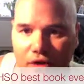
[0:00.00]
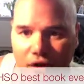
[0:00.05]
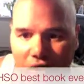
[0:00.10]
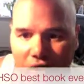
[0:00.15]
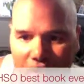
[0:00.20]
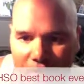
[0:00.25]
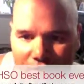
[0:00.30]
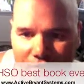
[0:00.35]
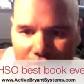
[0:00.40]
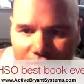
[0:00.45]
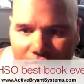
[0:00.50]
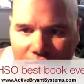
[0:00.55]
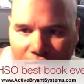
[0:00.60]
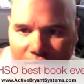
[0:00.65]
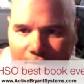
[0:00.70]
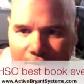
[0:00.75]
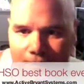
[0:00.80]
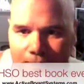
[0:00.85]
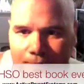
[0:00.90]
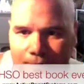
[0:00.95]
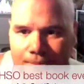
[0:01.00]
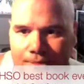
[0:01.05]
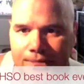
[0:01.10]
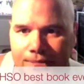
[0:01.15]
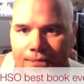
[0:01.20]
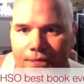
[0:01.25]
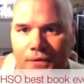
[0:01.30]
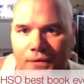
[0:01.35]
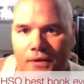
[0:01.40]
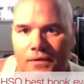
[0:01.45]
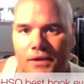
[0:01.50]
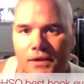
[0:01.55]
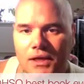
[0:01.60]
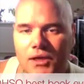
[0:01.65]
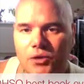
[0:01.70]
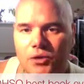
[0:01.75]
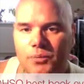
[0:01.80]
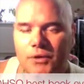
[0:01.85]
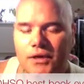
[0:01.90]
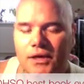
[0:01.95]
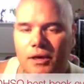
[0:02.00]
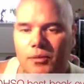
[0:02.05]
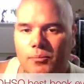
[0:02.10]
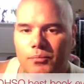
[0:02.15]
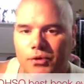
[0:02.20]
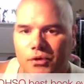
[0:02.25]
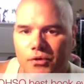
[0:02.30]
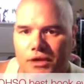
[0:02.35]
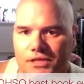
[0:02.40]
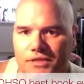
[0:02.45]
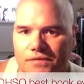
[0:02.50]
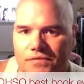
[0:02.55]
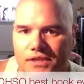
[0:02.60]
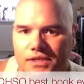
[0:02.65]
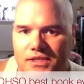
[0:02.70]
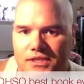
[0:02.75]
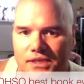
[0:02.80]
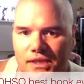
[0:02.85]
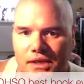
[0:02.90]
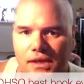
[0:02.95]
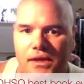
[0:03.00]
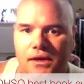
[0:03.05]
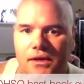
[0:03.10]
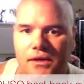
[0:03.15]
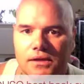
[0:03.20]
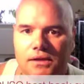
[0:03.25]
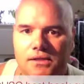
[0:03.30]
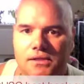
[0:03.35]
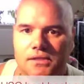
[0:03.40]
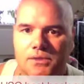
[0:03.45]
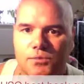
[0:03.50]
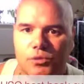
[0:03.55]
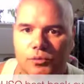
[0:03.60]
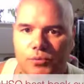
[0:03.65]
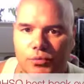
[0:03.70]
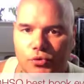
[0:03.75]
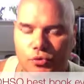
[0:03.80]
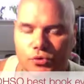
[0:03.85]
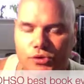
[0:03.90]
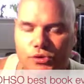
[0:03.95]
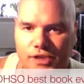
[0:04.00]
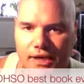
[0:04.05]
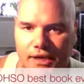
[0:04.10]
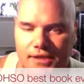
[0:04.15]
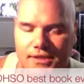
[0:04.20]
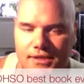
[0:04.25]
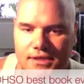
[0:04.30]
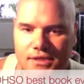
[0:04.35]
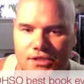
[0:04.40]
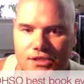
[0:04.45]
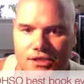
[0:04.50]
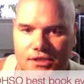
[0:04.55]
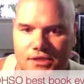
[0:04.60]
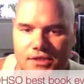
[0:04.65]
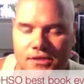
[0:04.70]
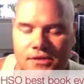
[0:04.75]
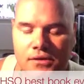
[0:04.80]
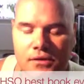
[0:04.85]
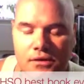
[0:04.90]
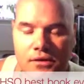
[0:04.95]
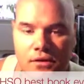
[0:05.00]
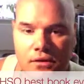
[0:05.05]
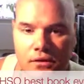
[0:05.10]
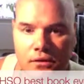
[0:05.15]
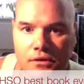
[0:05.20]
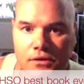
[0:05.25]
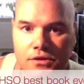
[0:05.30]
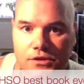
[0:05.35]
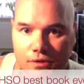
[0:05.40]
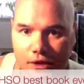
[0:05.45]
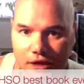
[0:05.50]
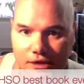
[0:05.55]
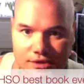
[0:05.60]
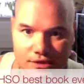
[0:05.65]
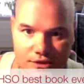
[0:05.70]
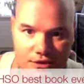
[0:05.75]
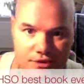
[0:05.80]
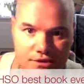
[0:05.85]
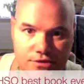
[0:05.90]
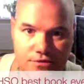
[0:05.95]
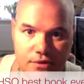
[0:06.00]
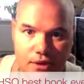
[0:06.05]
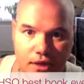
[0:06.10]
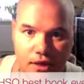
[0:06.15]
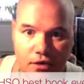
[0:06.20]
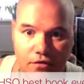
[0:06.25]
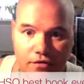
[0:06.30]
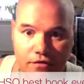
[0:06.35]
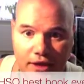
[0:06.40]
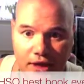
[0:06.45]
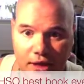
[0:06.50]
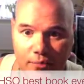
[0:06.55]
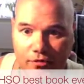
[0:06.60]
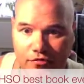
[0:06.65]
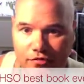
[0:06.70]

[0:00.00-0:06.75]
then you become progressively sick. And this is what Paul CHEK teaches to us as healthcare professionals, as students.